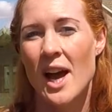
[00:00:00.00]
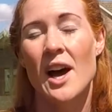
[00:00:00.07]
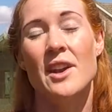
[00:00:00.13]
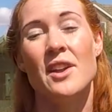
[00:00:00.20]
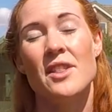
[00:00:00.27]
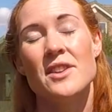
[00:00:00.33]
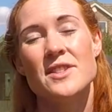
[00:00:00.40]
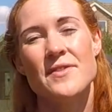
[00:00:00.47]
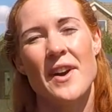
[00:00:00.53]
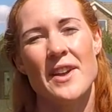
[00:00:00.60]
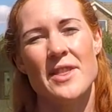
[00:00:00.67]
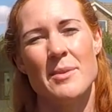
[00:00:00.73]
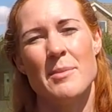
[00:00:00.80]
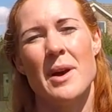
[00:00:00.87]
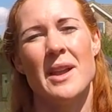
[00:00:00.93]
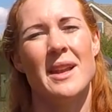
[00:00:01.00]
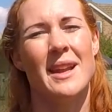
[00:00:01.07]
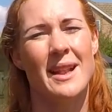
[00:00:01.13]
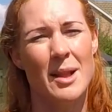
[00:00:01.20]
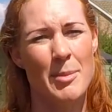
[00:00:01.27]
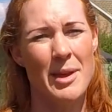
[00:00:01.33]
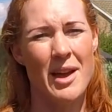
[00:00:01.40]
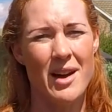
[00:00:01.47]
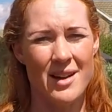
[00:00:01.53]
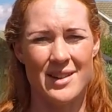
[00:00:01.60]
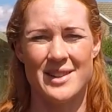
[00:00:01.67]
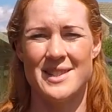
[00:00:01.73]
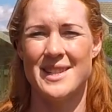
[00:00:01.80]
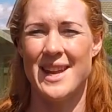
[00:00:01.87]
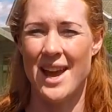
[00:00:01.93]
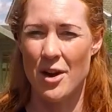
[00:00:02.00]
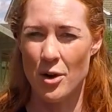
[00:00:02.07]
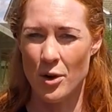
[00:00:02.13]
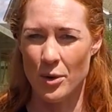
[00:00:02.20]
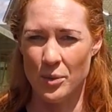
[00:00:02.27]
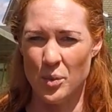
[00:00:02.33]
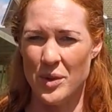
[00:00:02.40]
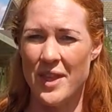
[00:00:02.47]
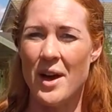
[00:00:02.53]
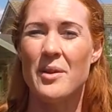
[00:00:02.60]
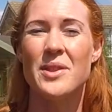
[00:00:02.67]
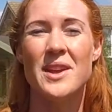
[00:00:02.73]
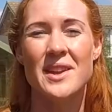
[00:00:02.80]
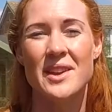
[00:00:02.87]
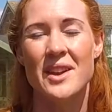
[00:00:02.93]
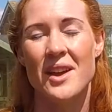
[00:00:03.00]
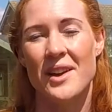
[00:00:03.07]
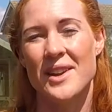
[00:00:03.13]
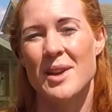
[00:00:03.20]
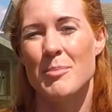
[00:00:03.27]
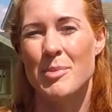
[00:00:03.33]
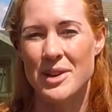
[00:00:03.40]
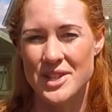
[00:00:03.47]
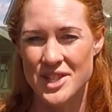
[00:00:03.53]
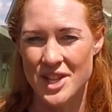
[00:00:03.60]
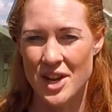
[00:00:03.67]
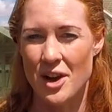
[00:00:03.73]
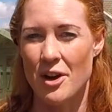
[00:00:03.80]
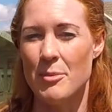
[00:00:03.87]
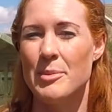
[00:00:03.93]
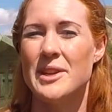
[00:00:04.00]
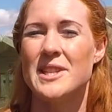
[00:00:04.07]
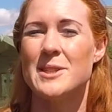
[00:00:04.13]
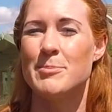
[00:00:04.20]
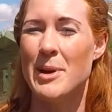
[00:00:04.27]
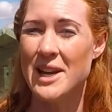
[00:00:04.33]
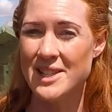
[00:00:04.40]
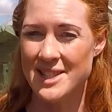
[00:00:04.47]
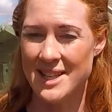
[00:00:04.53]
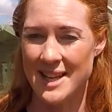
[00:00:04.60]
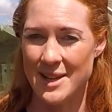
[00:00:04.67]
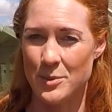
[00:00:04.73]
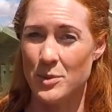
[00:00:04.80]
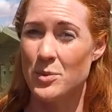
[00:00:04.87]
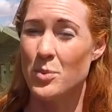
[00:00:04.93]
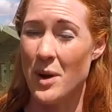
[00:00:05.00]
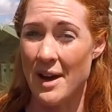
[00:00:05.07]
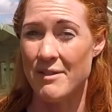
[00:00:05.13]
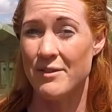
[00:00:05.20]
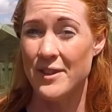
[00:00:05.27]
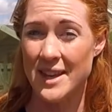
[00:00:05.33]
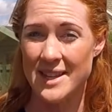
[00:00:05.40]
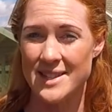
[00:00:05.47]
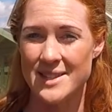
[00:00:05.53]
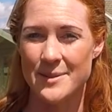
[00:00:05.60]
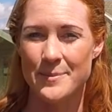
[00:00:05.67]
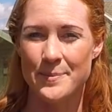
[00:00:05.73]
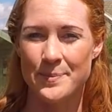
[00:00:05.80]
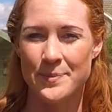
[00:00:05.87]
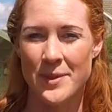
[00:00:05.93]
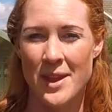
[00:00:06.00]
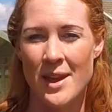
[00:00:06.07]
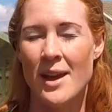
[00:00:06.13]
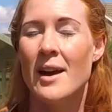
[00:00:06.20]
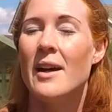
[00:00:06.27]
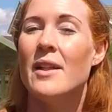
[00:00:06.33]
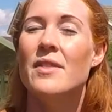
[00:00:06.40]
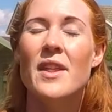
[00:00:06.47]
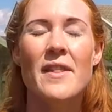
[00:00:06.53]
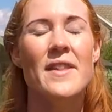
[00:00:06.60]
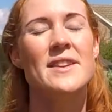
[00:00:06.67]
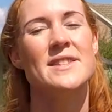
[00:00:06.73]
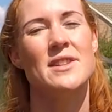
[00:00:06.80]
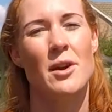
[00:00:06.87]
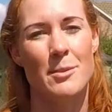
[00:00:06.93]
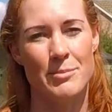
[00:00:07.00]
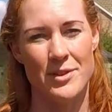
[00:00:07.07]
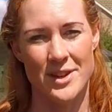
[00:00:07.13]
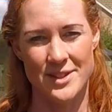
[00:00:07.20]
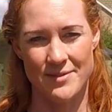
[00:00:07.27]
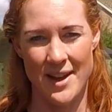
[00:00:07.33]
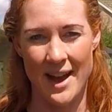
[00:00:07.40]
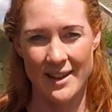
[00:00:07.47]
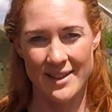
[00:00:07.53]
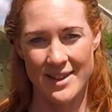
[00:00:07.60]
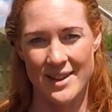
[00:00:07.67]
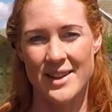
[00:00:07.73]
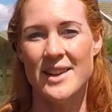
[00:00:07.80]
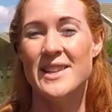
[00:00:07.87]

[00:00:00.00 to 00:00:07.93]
and others find them a little bit harder to get on without the inner lining bunching up, especially with wet feet. And then there's the obvious fact that